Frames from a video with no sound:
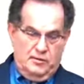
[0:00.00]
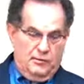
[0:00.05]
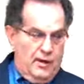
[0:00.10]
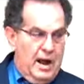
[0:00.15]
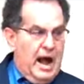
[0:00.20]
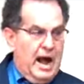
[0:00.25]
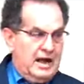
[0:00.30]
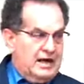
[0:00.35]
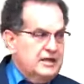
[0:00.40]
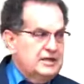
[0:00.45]
the
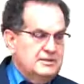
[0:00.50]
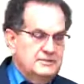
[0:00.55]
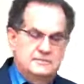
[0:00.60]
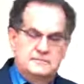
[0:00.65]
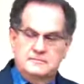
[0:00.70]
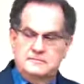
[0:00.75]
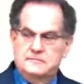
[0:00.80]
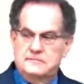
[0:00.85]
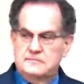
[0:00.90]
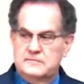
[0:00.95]
rock?
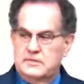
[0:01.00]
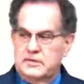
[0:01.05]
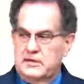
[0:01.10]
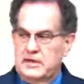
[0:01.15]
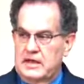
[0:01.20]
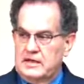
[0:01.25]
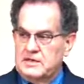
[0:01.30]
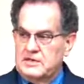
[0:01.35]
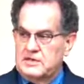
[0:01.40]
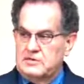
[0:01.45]

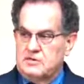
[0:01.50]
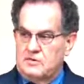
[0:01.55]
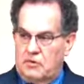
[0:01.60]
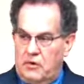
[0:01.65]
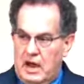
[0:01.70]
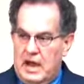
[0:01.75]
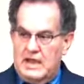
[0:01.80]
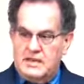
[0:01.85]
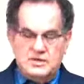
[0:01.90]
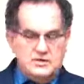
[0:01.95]
That's
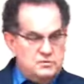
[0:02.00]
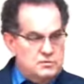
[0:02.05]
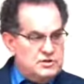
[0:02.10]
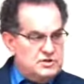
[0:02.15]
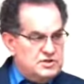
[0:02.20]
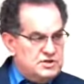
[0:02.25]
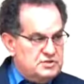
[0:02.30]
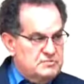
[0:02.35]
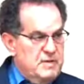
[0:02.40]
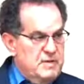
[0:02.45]
Christ
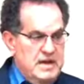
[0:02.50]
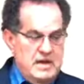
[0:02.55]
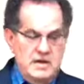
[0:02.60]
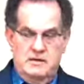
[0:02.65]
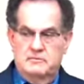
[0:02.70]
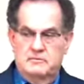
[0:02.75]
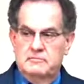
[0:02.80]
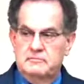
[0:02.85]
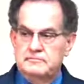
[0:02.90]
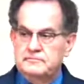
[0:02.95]
was
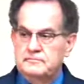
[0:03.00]
smitten.